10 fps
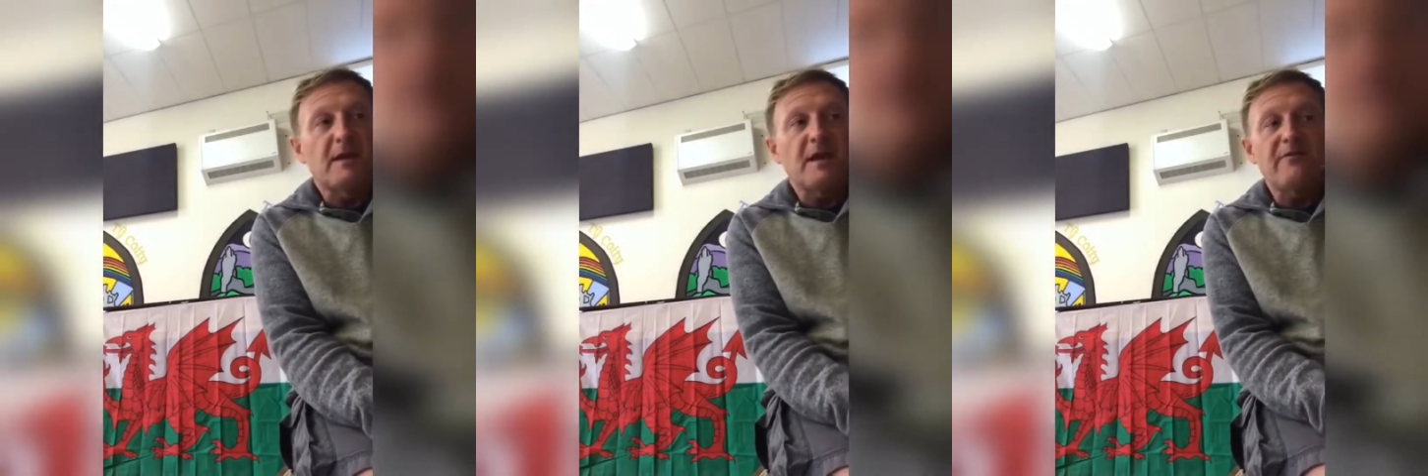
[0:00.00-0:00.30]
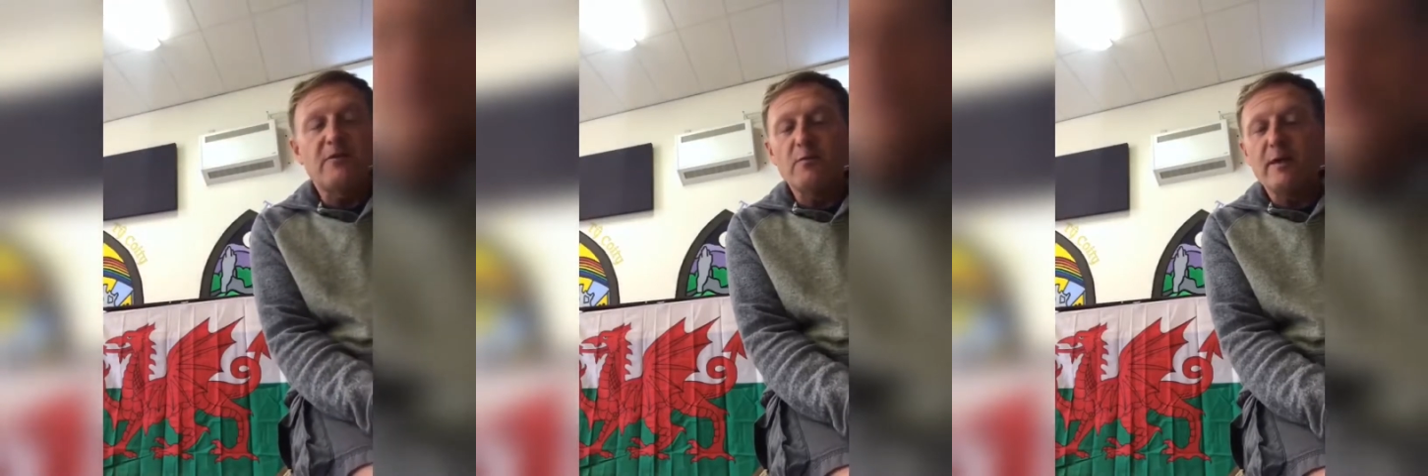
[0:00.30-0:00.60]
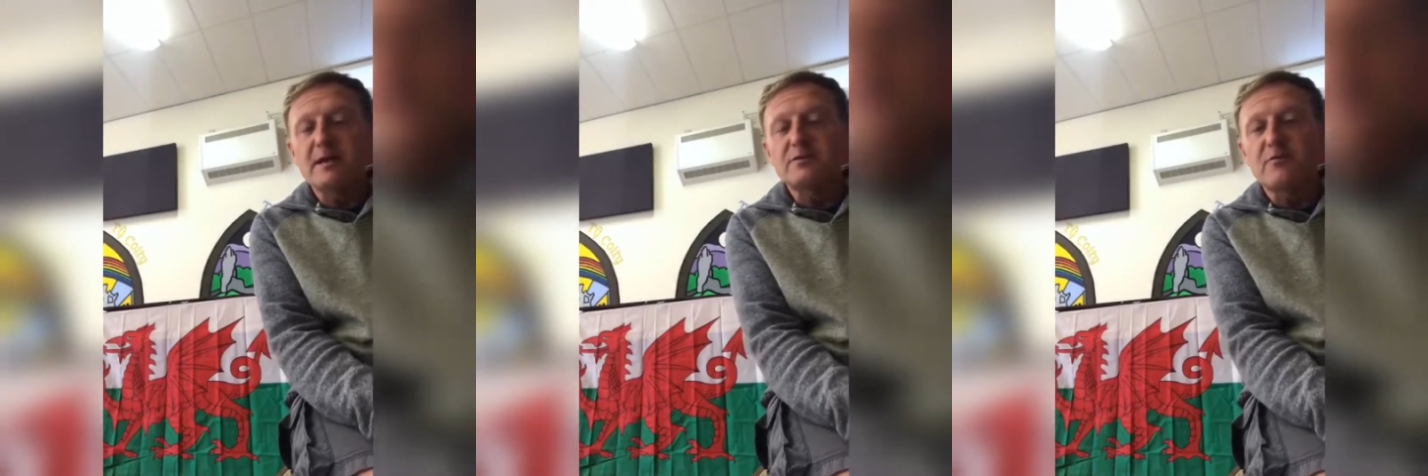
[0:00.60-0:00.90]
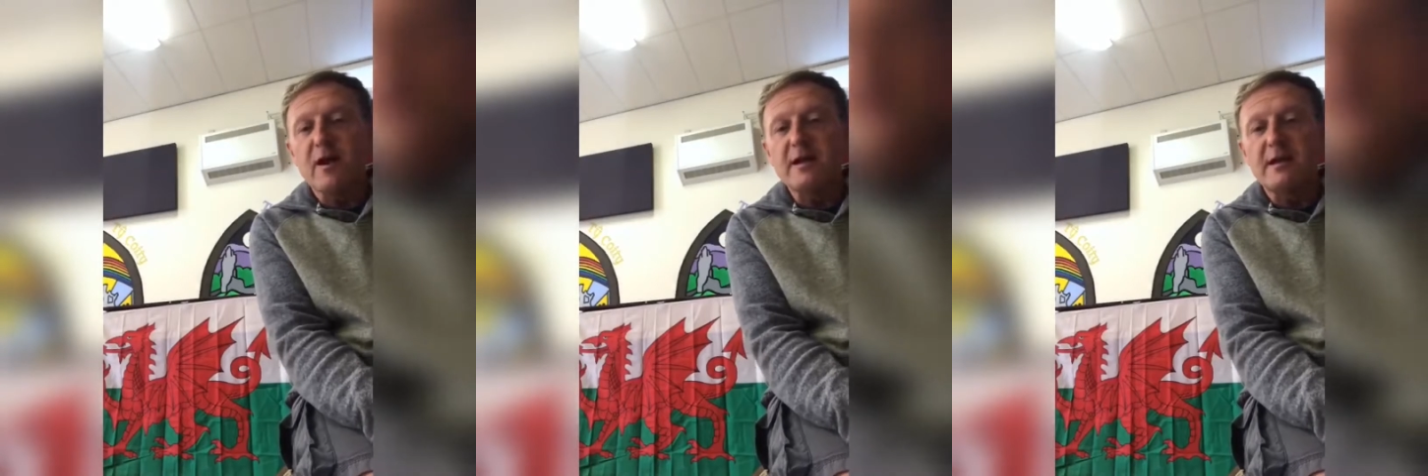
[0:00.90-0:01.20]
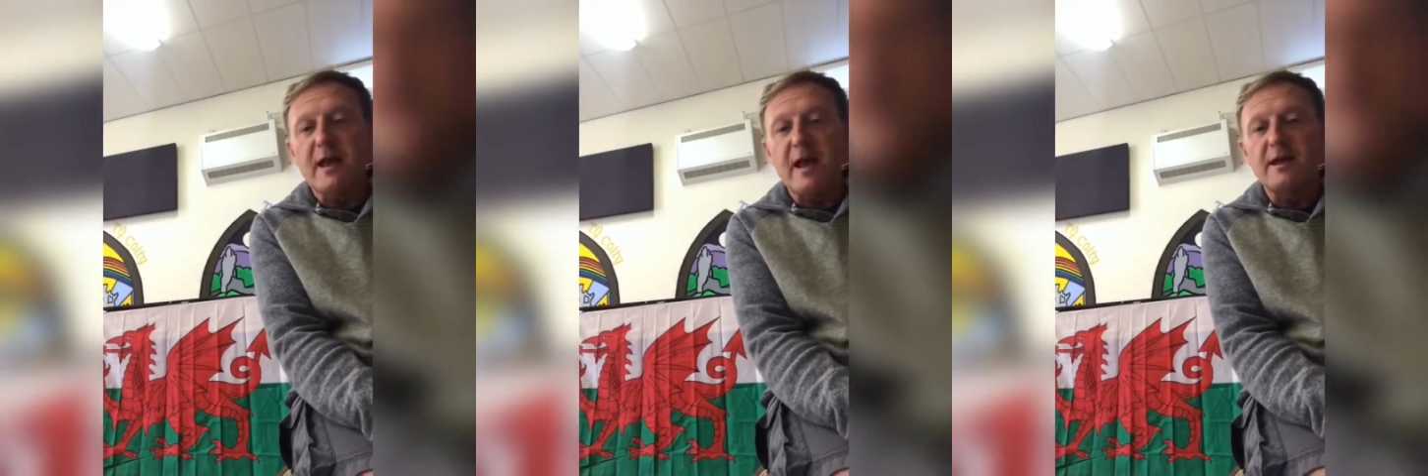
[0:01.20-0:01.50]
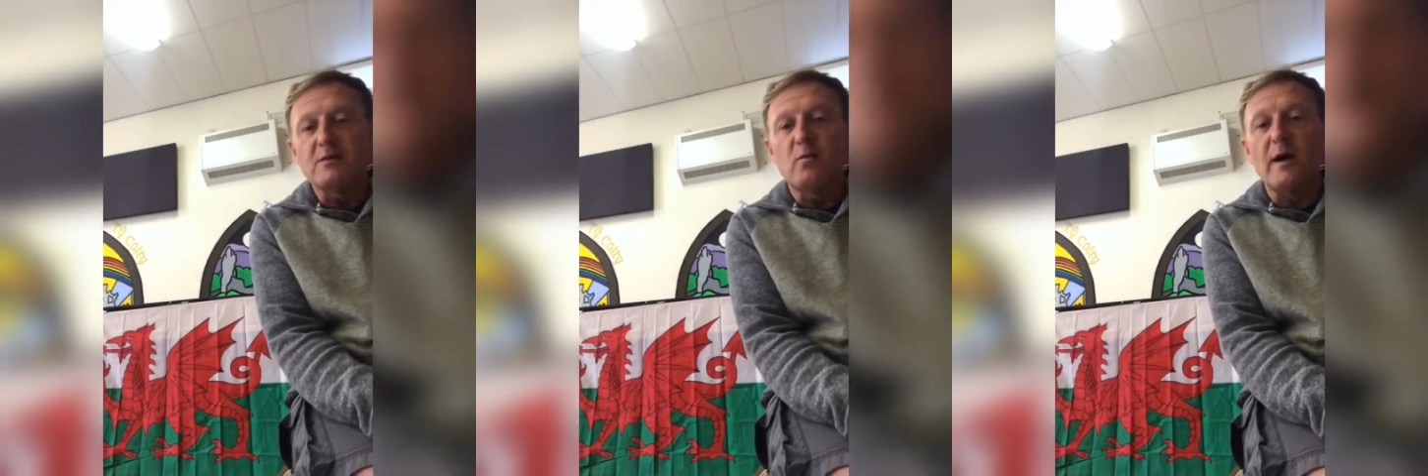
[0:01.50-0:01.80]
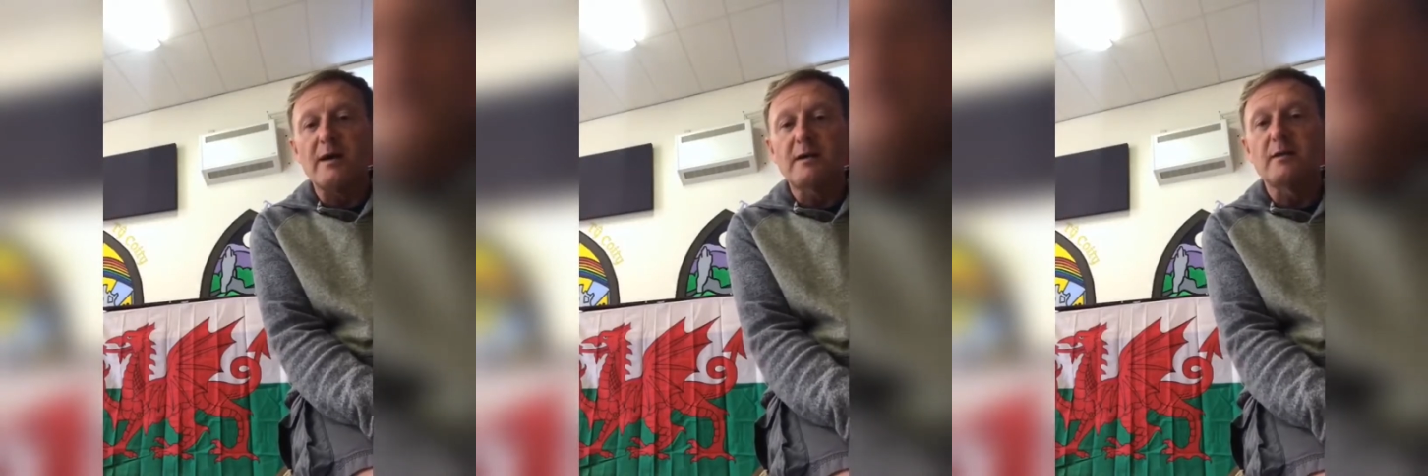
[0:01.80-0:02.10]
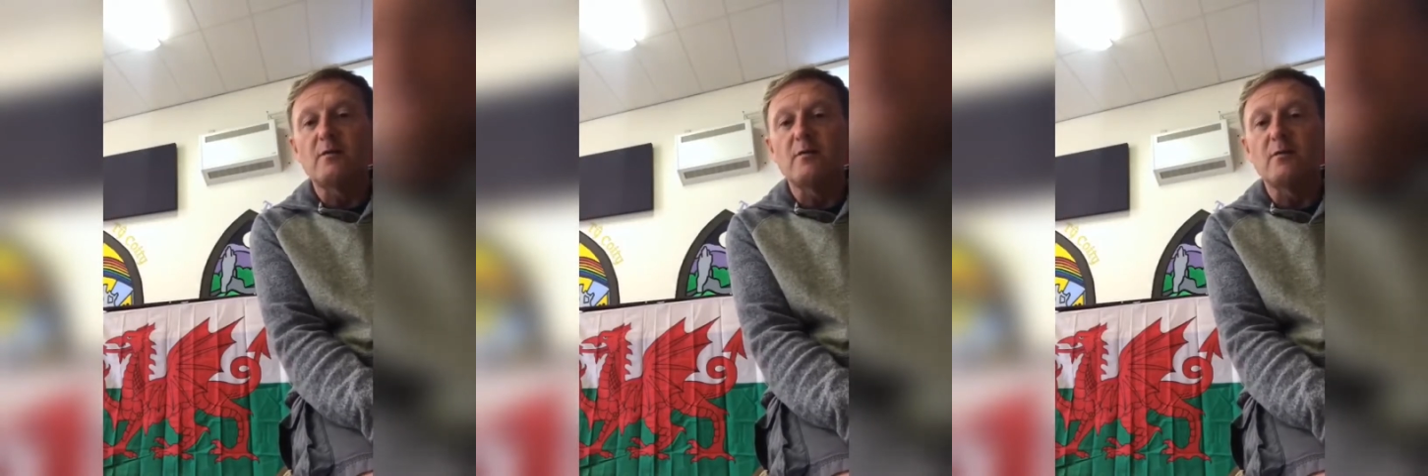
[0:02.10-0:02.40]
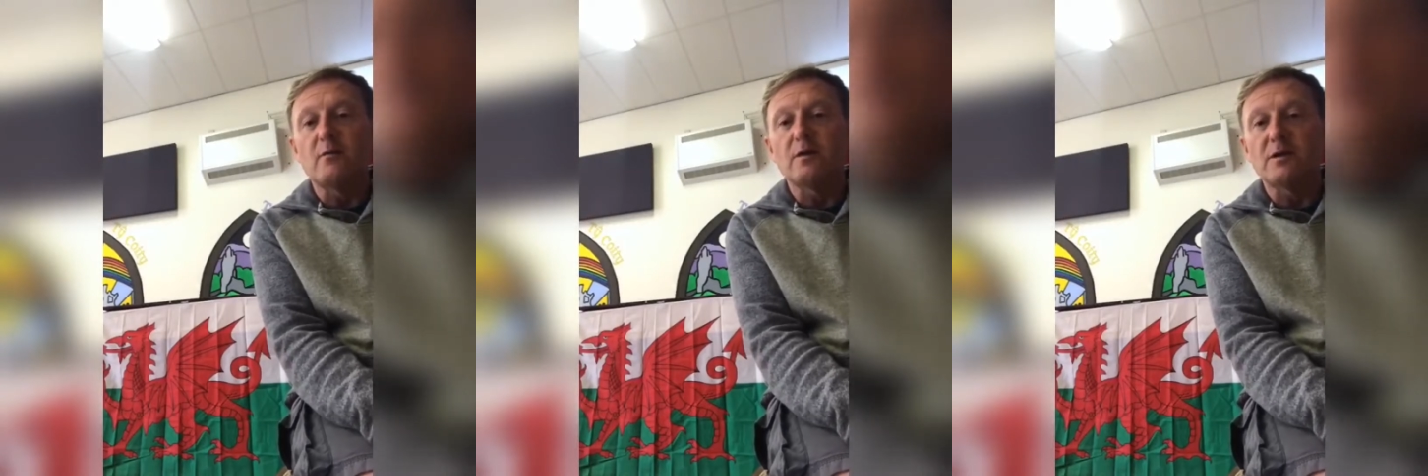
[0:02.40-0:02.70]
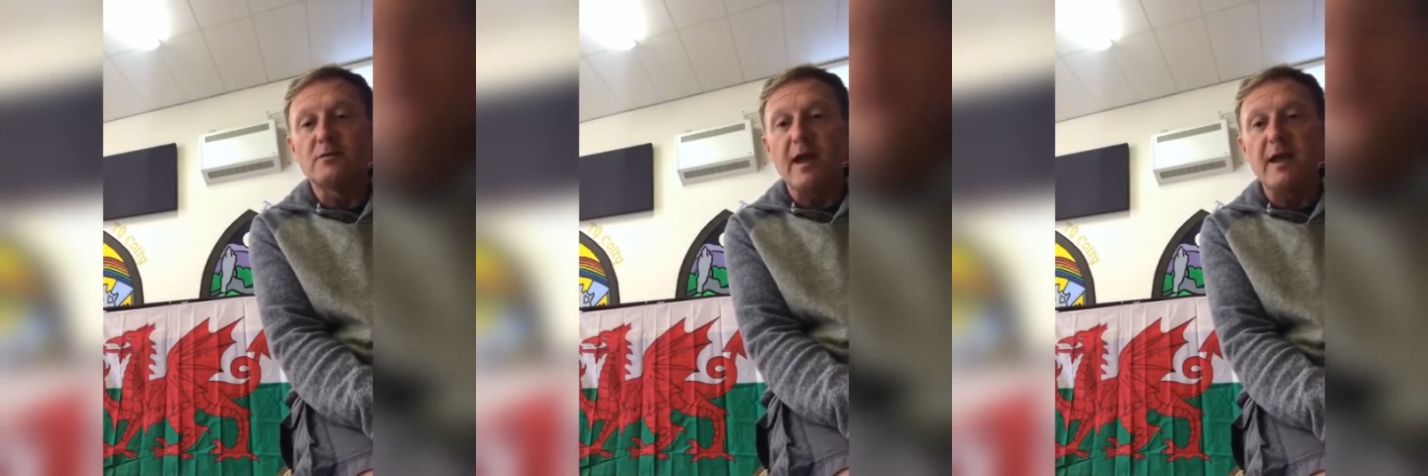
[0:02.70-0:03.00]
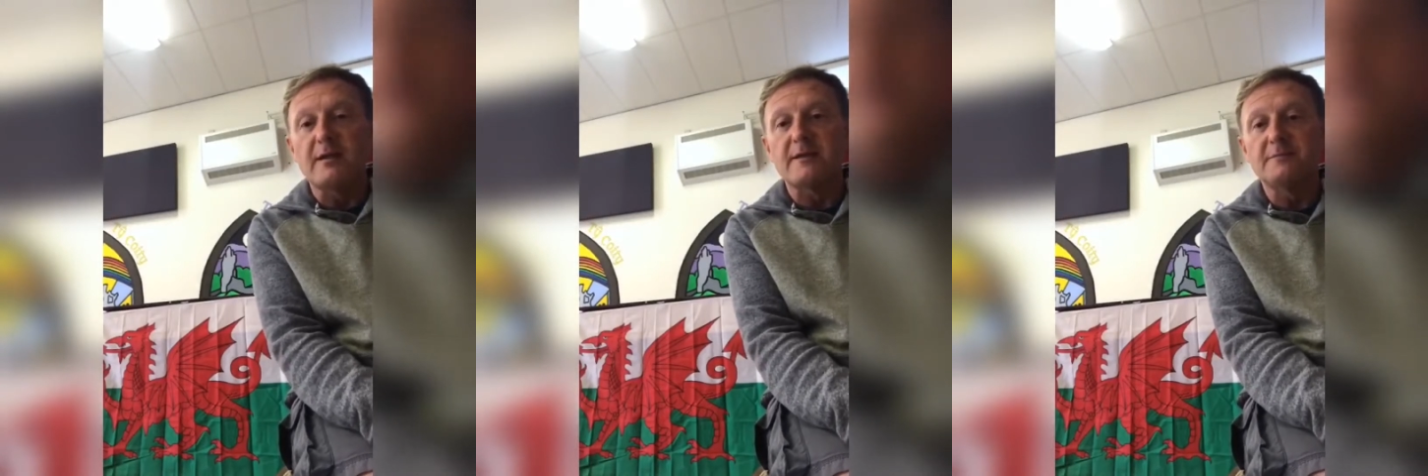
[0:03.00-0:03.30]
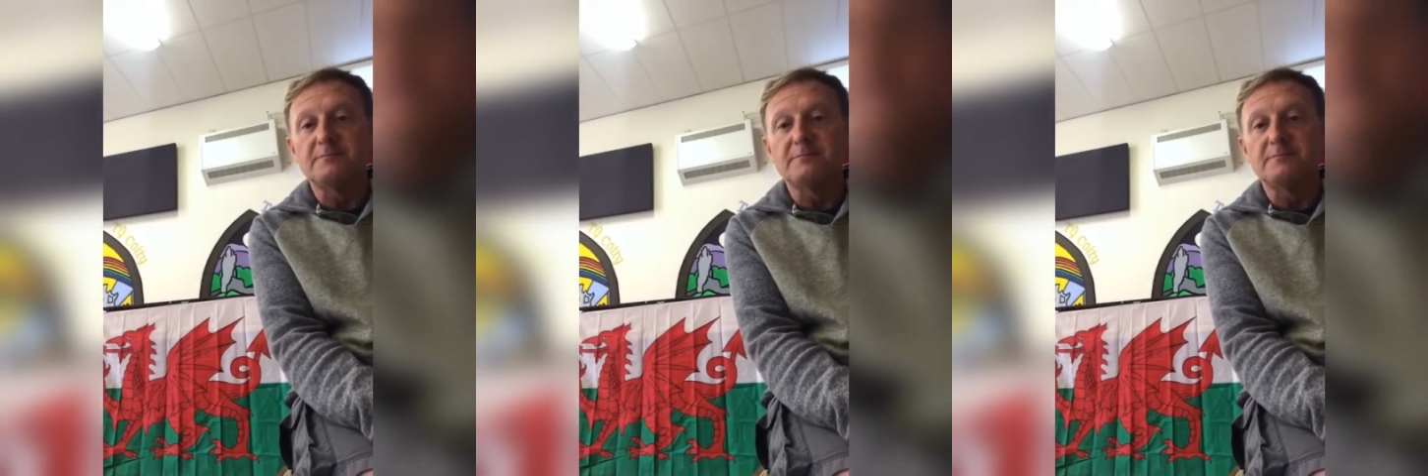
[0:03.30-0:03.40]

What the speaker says: If you mixed red and white, what do you get?